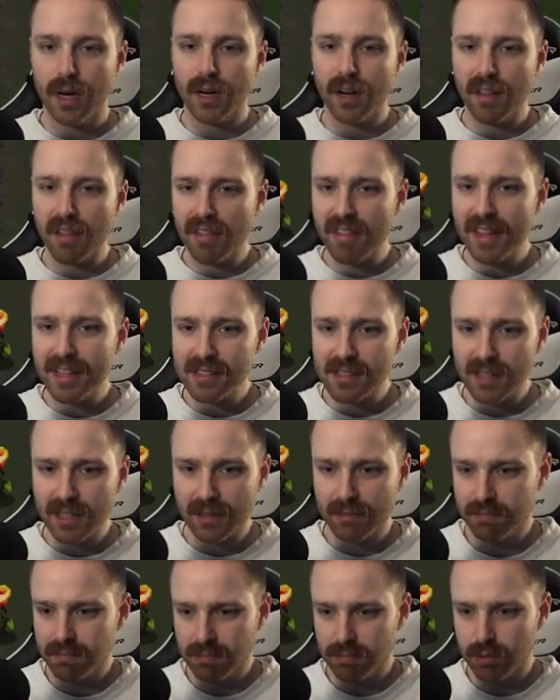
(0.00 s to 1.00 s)
Another thing that's like
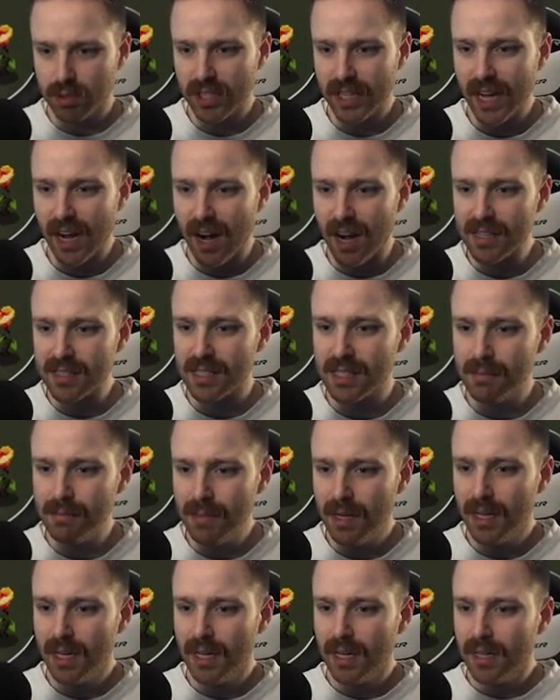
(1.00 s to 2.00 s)
really awesome,
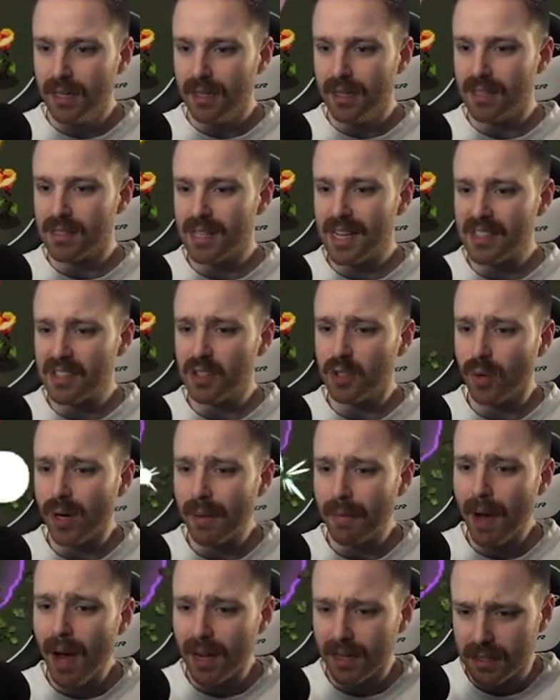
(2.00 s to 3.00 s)
it's less than
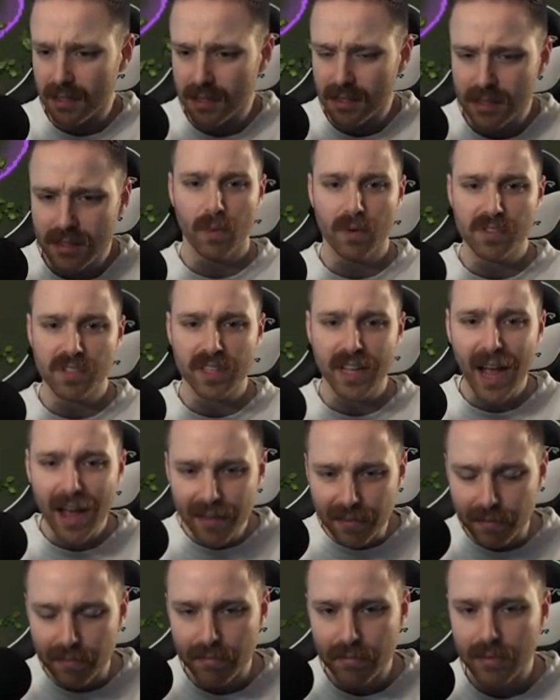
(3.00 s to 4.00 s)
20 bucks. Once
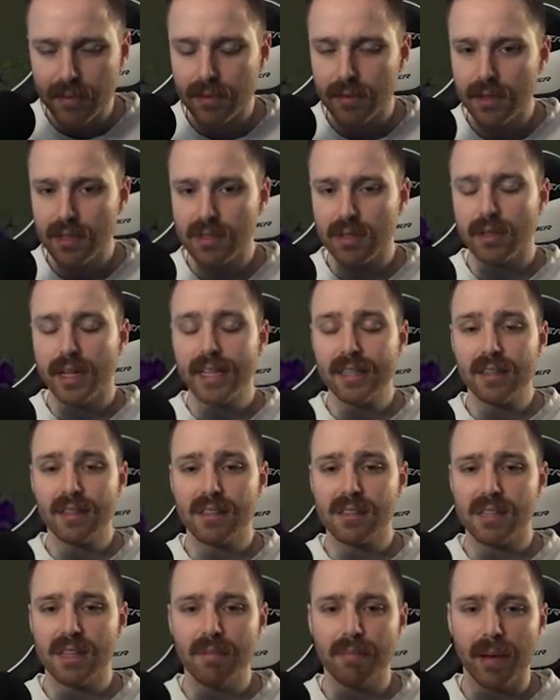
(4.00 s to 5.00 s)
again, there's a link to
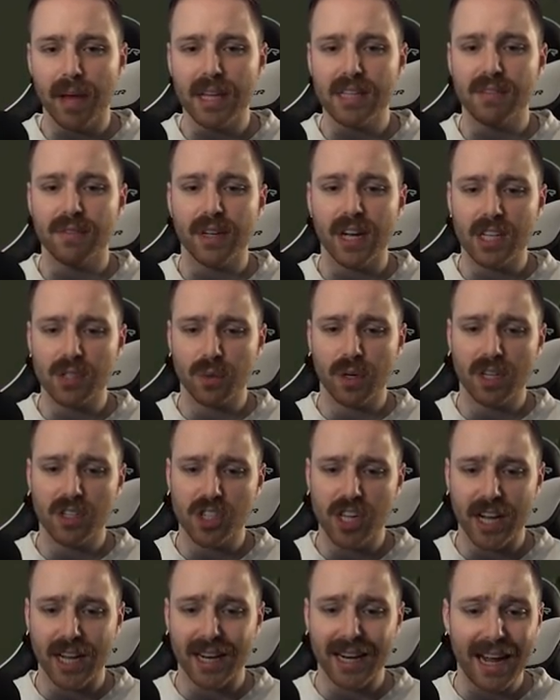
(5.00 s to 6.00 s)
the Steam page if you guys want
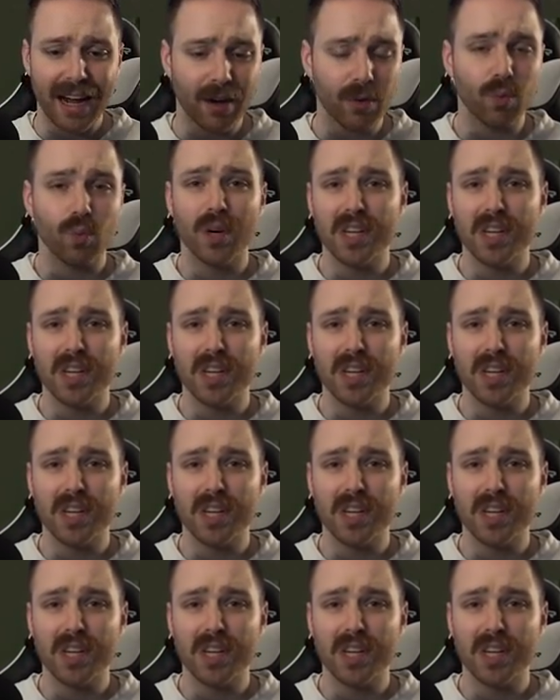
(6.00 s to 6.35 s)
to check it out.